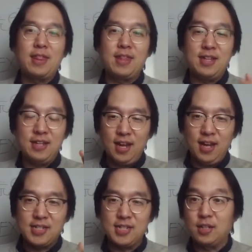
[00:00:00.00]

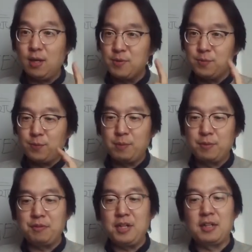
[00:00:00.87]
Yes, it comes from
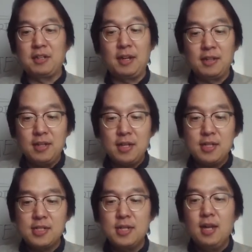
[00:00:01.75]
Greek like this.